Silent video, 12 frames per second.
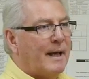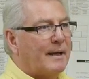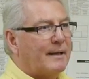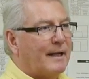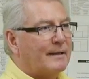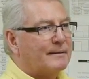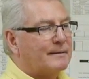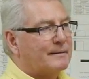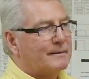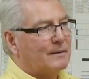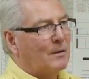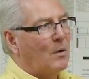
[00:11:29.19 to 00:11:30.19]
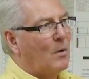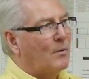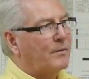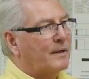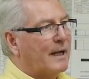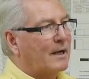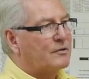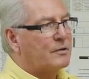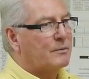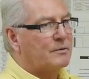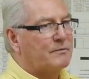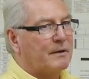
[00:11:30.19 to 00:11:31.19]
And that the whole thing
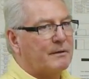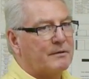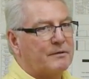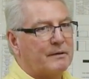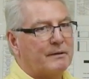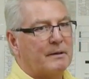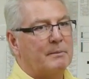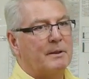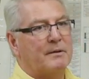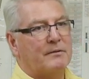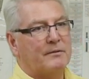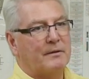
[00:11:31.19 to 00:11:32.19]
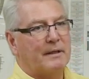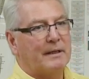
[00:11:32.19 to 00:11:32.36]
actually was very serendipitous.